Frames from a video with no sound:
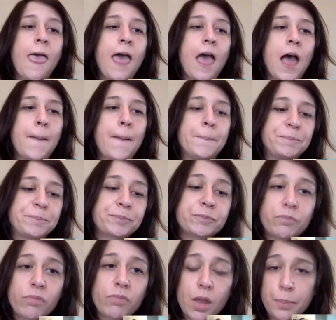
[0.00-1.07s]

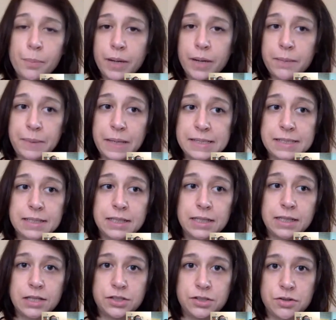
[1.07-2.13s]
But it basically
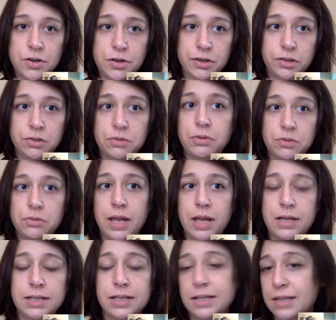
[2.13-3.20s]
lets you go through
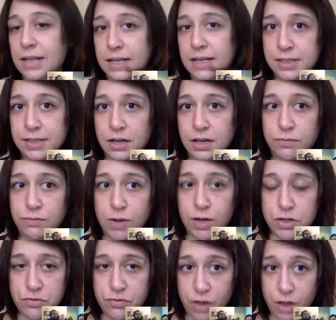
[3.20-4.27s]
and get an idea of
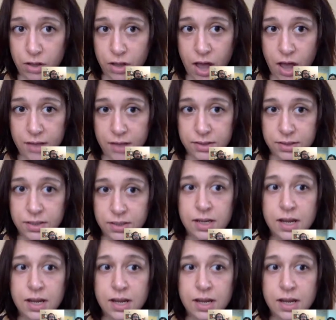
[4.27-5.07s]
what you've all got.